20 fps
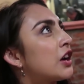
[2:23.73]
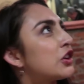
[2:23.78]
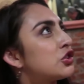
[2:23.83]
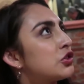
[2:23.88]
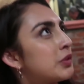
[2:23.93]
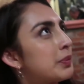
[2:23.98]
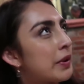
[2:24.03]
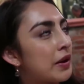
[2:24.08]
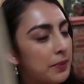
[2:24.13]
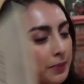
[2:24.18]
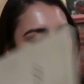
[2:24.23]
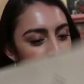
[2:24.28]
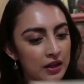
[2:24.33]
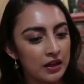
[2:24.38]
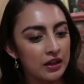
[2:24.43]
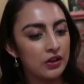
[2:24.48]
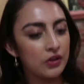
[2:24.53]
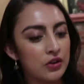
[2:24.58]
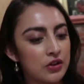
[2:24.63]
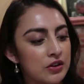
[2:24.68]
cacio e
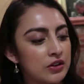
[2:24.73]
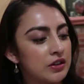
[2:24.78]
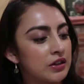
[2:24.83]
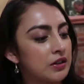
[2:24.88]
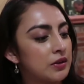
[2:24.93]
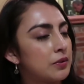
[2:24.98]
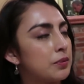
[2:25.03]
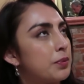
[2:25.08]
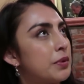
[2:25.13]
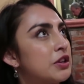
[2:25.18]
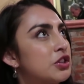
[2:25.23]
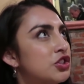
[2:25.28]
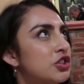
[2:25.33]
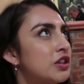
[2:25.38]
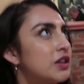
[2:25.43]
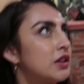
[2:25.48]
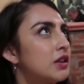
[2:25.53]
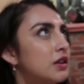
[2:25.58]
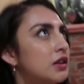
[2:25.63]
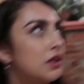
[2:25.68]
pepe con pici